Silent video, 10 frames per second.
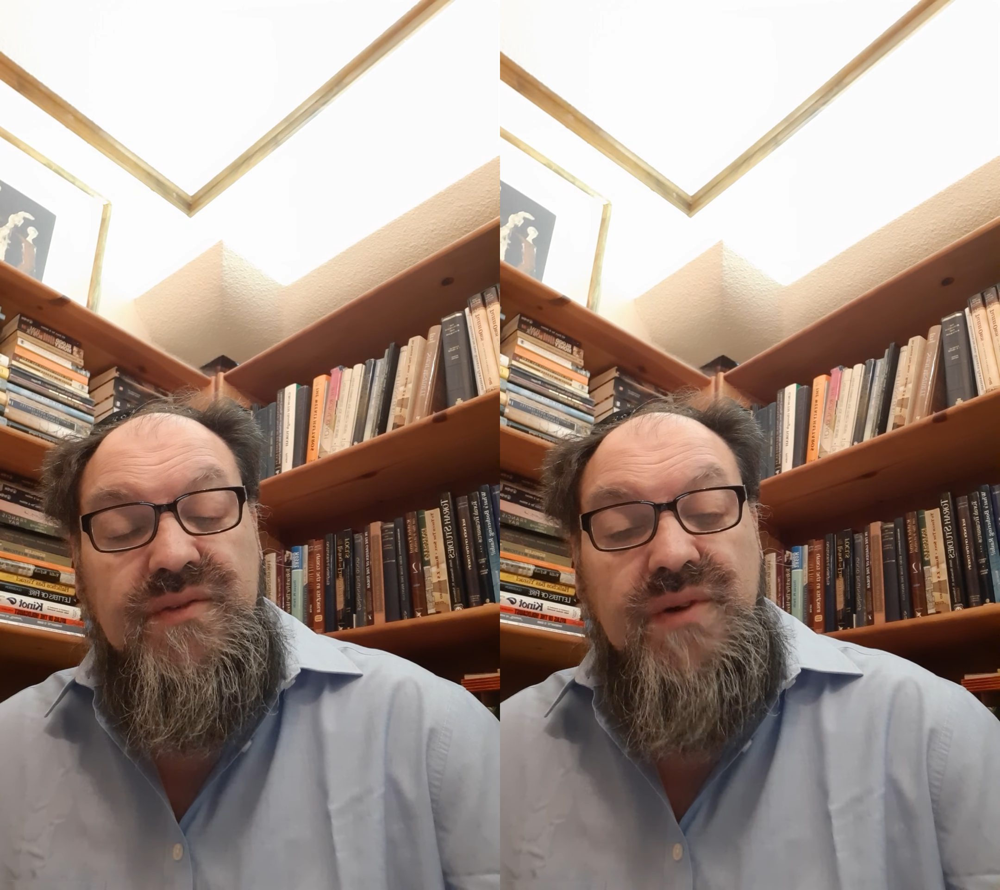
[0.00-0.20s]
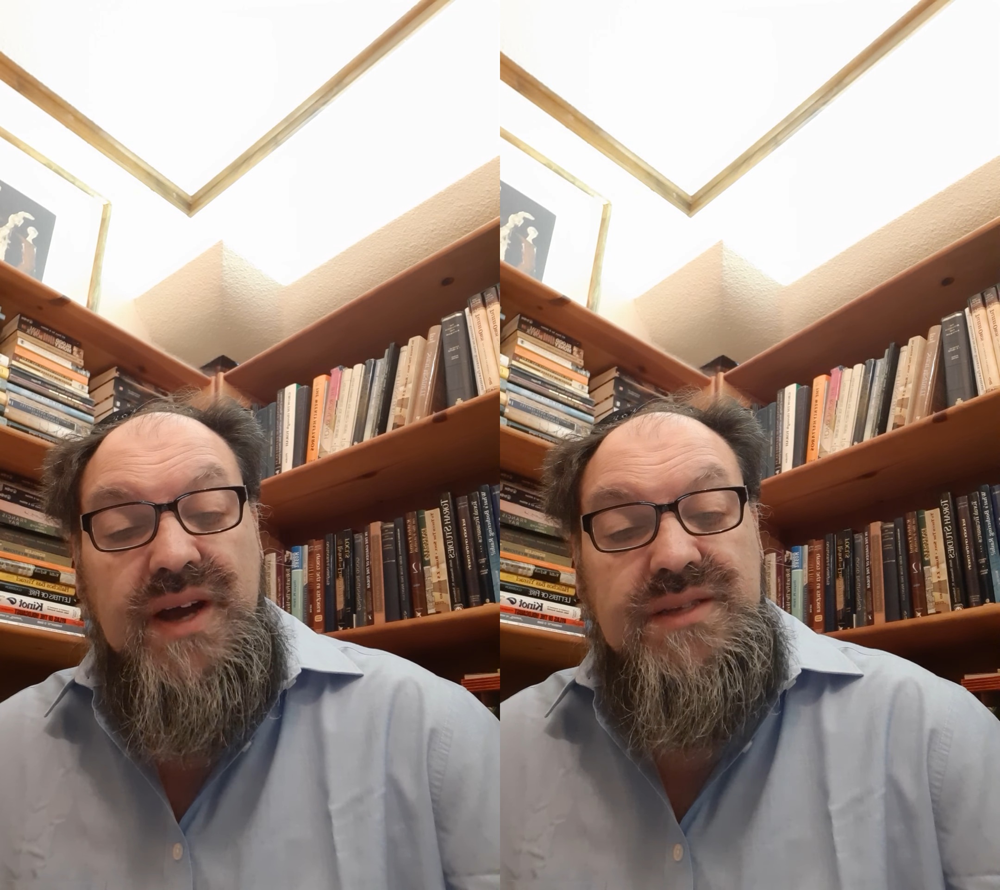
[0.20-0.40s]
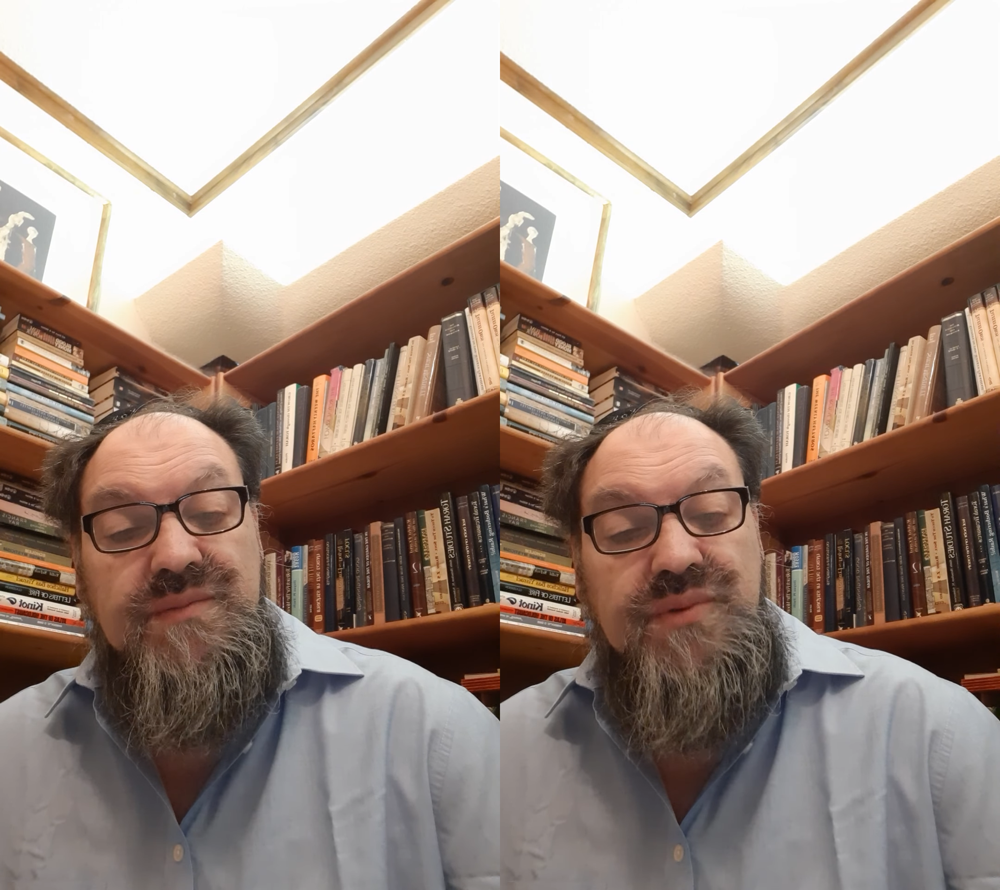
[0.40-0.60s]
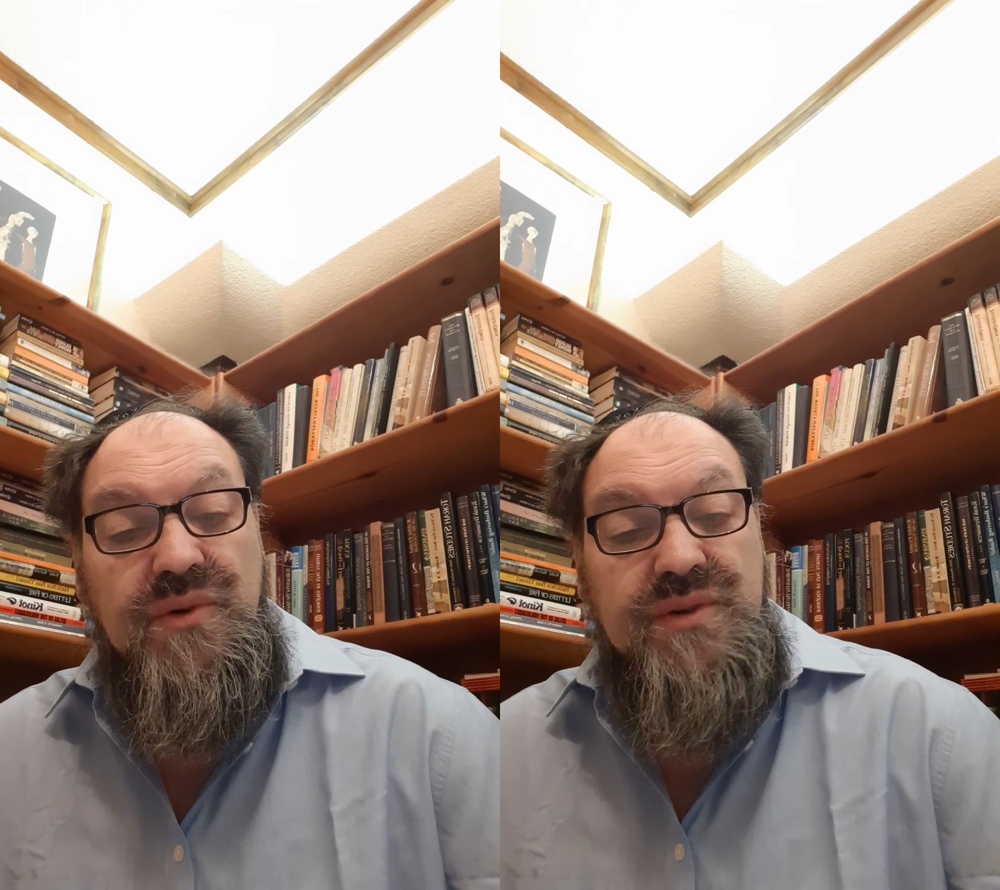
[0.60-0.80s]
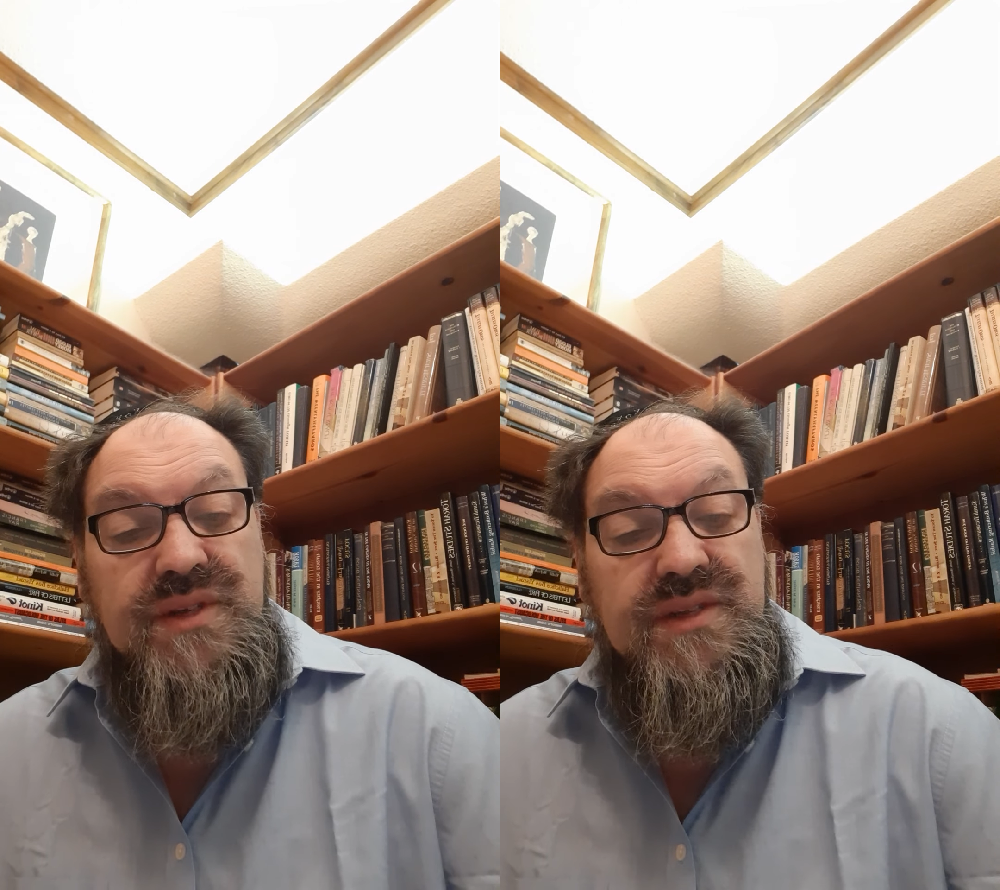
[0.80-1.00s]
quite
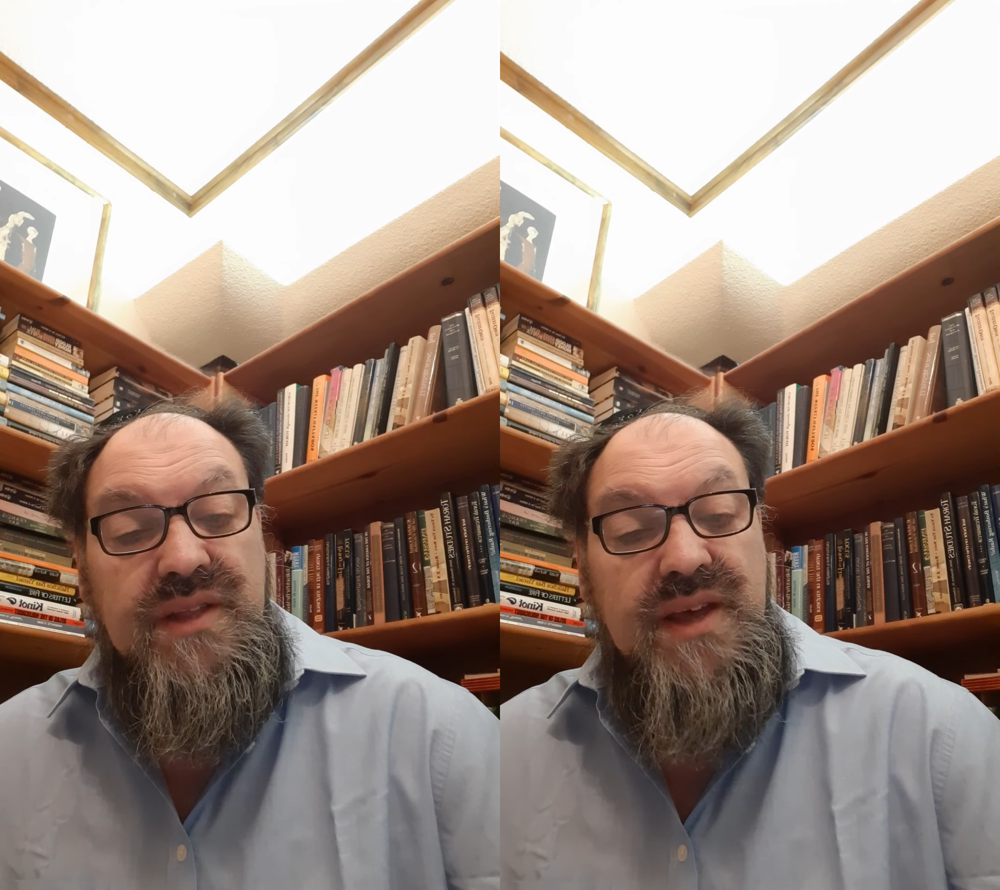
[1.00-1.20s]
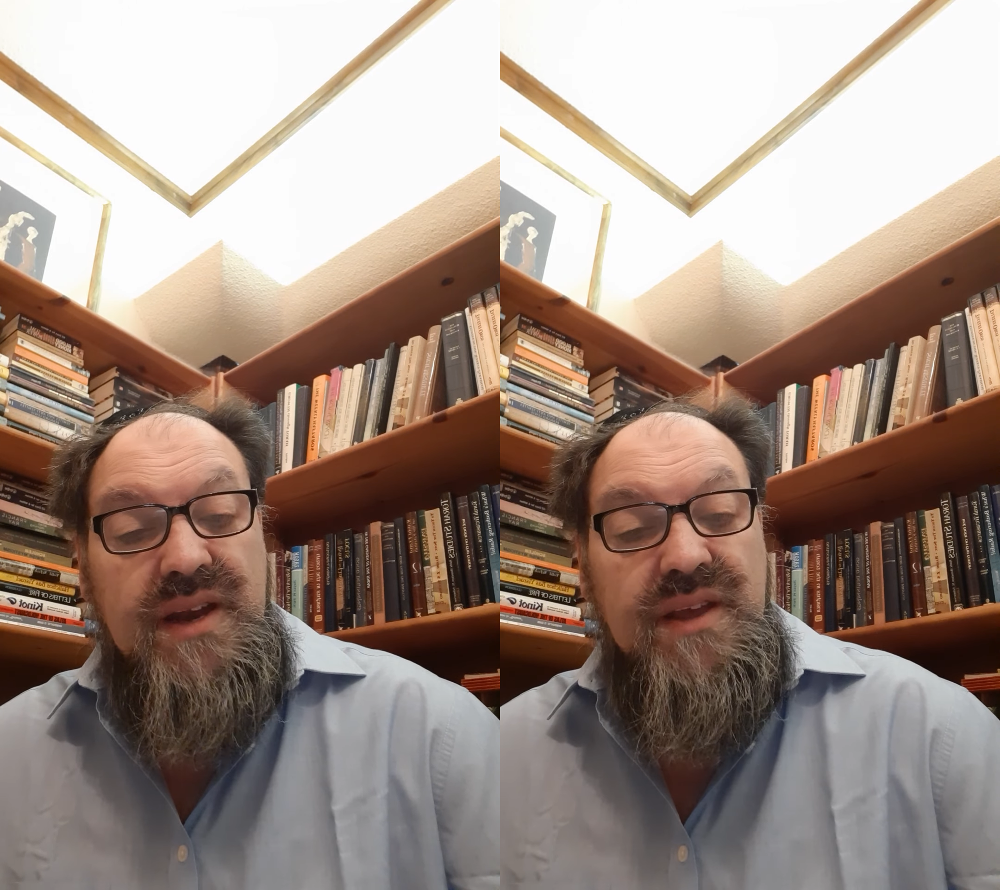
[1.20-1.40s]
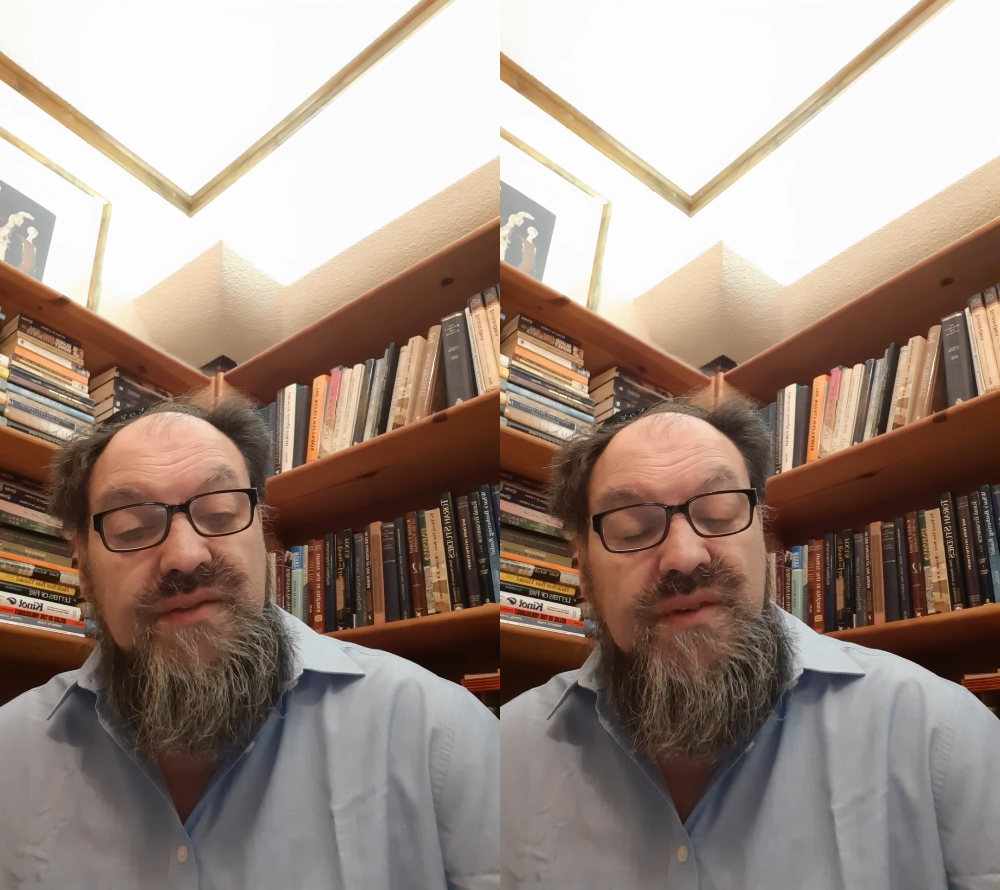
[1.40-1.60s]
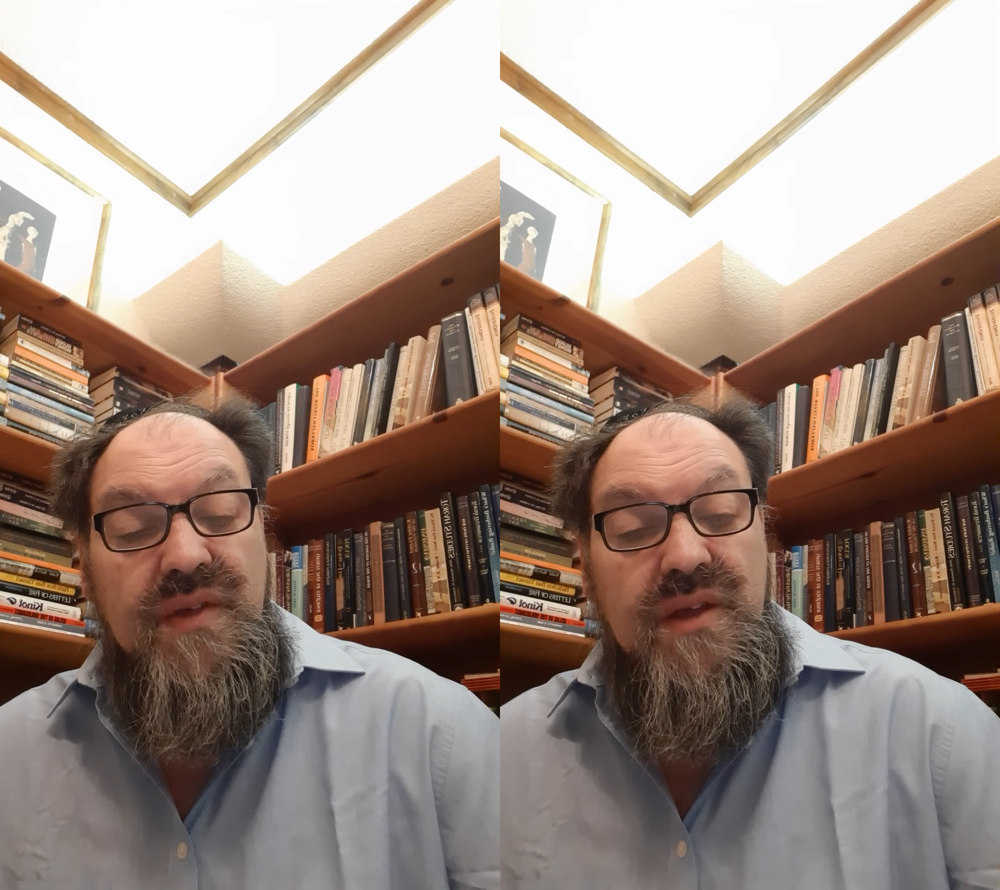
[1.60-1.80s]
important, and that is